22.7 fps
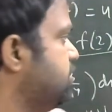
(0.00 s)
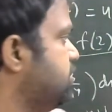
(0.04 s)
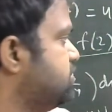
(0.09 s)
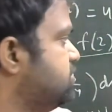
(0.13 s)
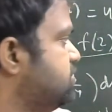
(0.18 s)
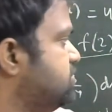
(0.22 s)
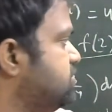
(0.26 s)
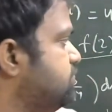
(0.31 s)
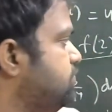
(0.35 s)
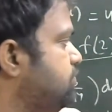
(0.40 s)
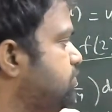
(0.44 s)

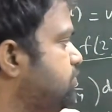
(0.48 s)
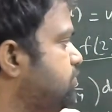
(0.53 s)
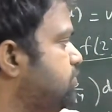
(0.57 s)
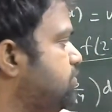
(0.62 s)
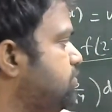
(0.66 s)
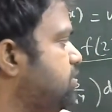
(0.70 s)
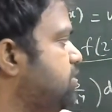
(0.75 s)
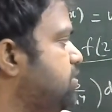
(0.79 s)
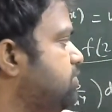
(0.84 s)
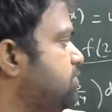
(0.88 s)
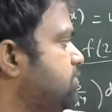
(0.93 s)
X is 4,
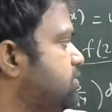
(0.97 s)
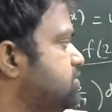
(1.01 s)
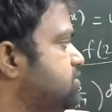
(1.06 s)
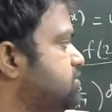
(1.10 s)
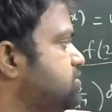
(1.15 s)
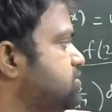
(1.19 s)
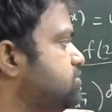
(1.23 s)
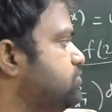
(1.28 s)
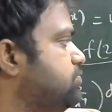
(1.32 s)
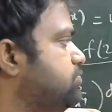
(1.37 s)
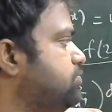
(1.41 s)
1 upon
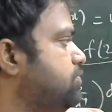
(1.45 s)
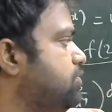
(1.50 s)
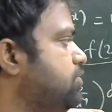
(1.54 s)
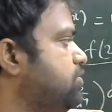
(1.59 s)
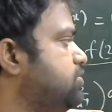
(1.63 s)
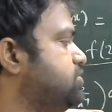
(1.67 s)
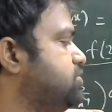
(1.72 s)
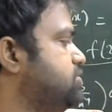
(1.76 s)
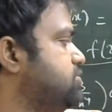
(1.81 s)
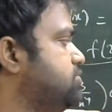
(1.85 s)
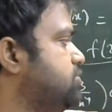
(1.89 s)
x is cube
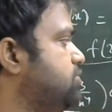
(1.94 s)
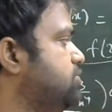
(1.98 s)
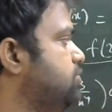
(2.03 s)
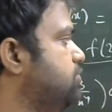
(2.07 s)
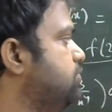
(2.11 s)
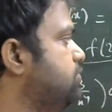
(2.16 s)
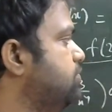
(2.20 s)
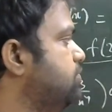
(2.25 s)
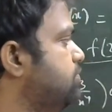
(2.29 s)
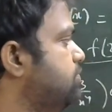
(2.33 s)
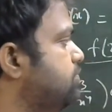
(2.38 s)
plus,
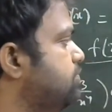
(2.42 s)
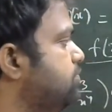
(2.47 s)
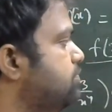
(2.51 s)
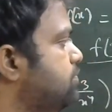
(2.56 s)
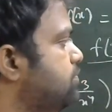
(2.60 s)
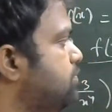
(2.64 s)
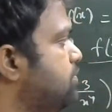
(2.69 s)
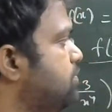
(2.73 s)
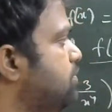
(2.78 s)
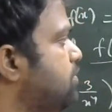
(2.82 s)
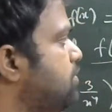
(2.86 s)
no.
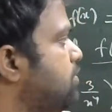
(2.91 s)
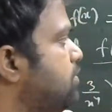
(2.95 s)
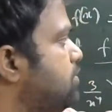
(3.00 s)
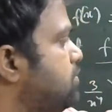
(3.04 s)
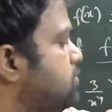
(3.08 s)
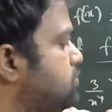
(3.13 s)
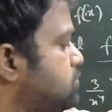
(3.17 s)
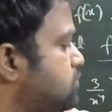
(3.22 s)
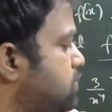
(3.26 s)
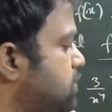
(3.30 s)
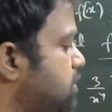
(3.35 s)

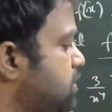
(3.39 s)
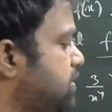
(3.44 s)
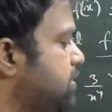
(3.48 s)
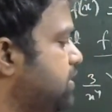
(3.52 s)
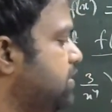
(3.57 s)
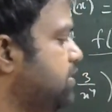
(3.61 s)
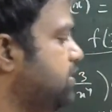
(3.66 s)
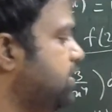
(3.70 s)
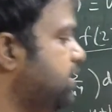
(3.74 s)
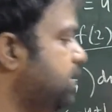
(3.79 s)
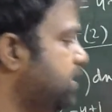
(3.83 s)
So we're
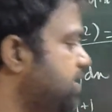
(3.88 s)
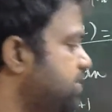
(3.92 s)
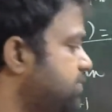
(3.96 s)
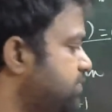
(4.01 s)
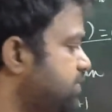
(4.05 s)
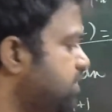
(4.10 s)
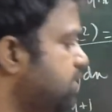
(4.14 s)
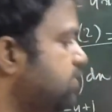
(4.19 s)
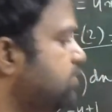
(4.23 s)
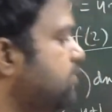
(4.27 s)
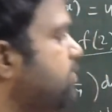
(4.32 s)
getting
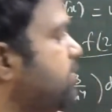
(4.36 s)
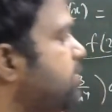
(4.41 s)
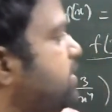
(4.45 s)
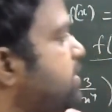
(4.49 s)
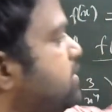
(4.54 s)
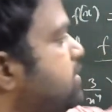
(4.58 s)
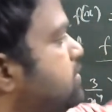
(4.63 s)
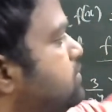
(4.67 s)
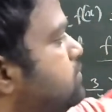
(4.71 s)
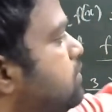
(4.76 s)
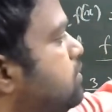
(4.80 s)
negative now,
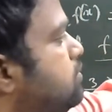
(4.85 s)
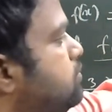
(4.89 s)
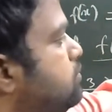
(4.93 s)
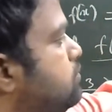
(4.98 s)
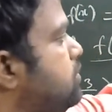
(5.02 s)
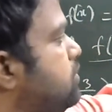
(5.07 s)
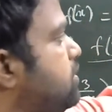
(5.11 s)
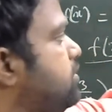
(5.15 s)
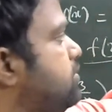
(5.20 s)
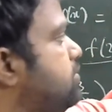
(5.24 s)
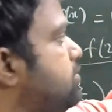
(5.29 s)
minus
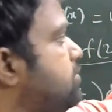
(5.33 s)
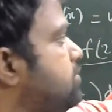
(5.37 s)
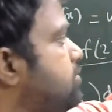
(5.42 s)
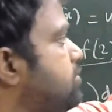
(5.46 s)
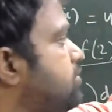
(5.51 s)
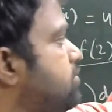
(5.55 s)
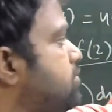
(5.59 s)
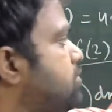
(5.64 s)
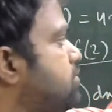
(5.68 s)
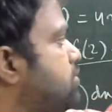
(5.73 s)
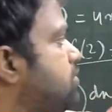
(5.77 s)
129.
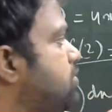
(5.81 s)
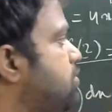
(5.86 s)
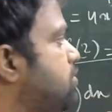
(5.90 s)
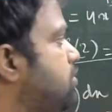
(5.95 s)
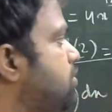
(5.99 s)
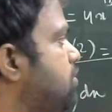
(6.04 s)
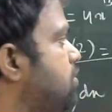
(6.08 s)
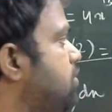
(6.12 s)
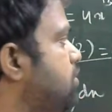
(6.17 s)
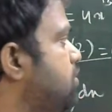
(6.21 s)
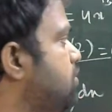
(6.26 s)

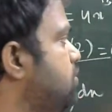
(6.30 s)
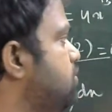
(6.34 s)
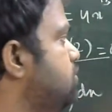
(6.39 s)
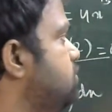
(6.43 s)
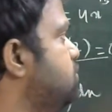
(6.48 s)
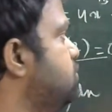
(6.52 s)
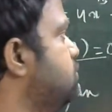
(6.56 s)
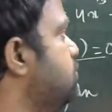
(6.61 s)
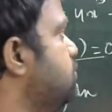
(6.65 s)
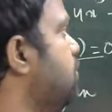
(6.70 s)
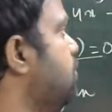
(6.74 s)

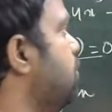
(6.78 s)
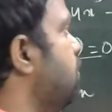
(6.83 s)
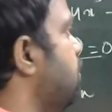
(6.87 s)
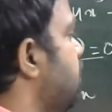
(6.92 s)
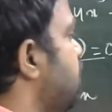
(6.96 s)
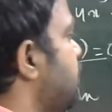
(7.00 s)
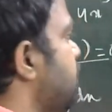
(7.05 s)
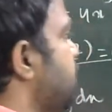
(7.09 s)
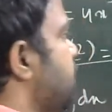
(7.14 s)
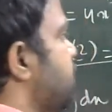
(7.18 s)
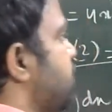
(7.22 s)
So
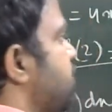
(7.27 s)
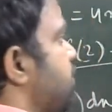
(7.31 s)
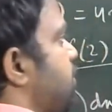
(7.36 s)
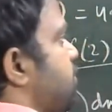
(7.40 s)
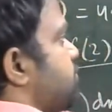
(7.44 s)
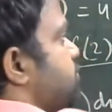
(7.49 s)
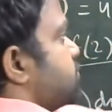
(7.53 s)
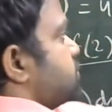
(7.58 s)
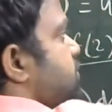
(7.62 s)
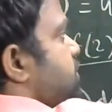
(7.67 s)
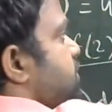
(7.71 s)
only
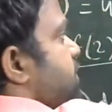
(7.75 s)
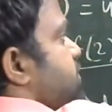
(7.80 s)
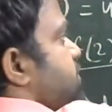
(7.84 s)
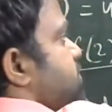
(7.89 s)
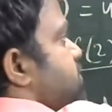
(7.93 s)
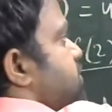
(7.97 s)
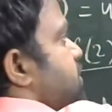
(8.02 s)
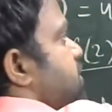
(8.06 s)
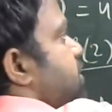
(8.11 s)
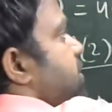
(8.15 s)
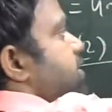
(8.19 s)
option
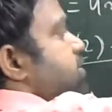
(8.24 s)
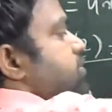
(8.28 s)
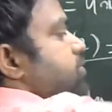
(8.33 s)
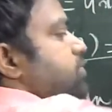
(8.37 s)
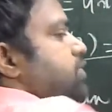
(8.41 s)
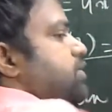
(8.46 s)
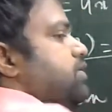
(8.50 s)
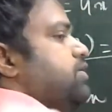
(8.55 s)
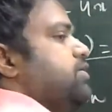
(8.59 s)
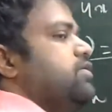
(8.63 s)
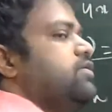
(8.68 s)
A is the
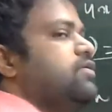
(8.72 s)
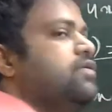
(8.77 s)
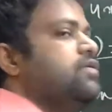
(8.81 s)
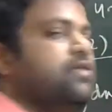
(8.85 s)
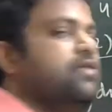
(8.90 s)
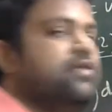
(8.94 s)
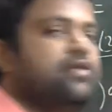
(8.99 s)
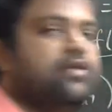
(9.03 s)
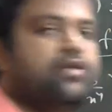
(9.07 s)
correct one,